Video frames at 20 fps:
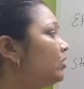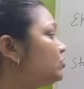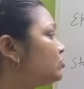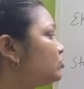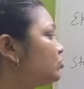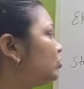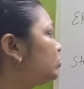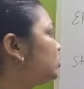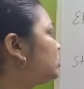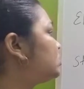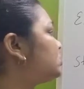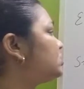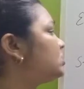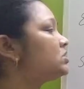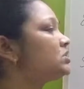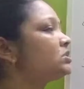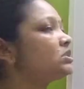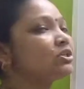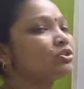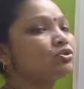So this
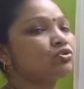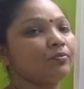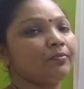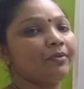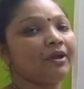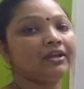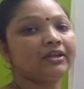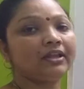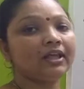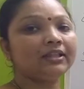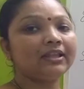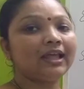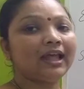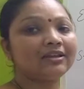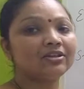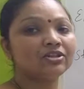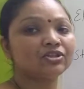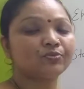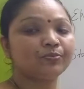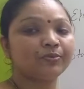is the stomata
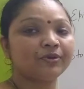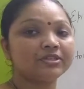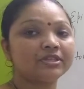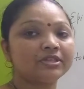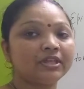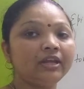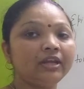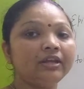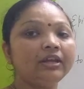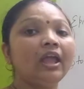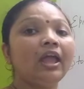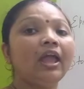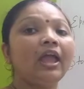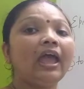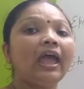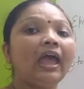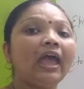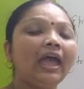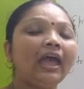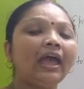that is present.
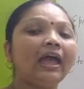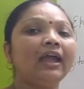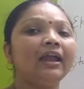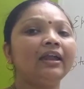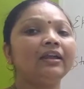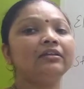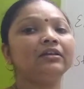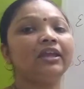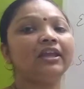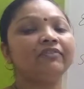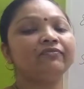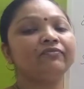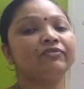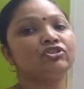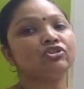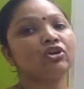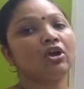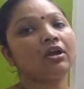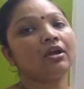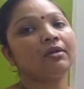And if
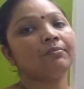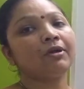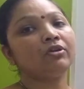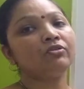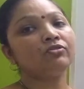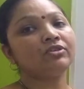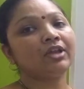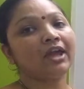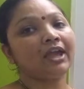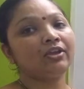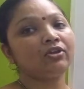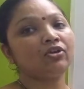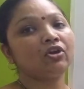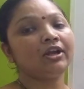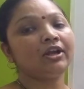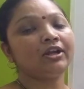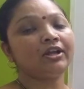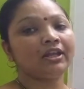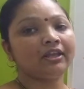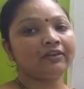we talk about
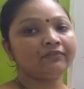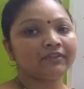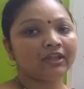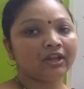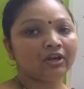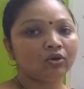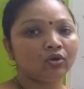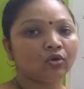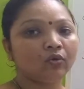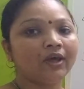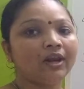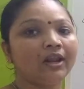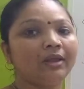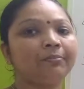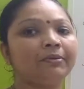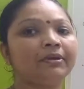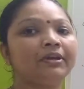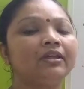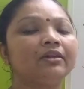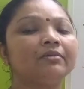dicot leaf, then lower
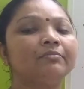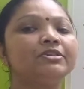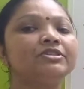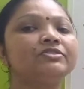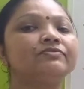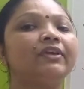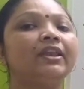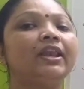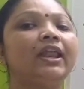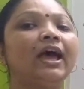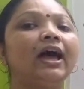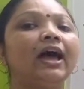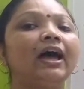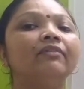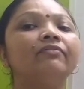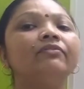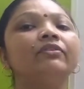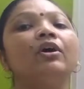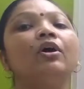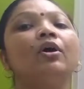epidermis will
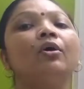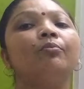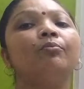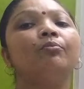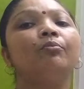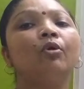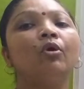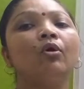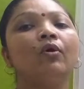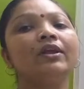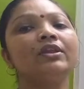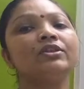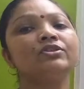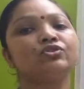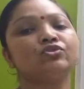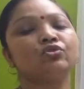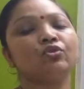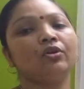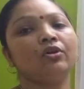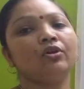have more
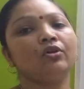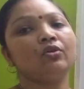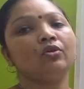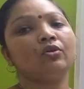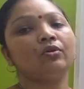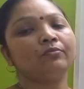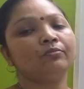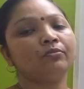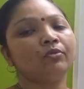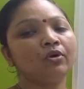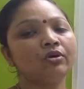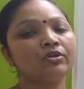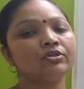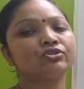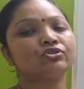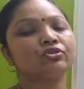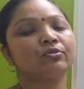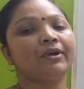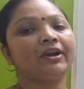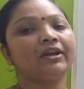
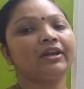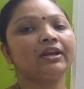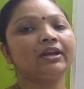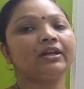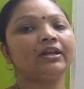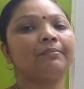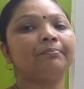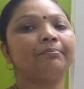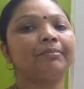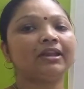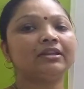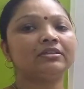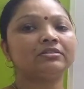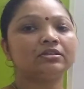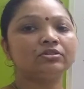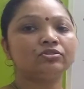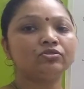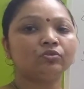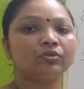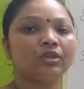stomata in
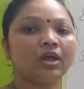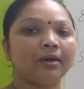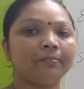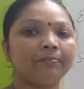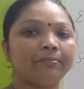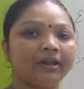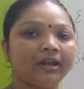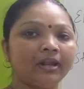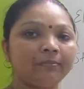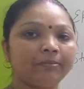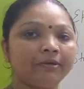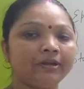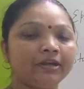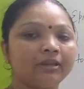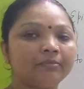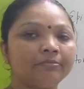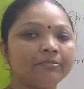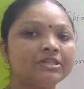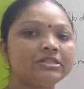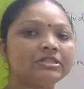comparison to the upper
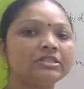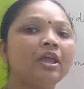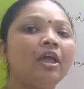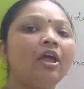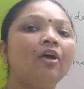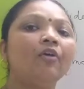epidermis,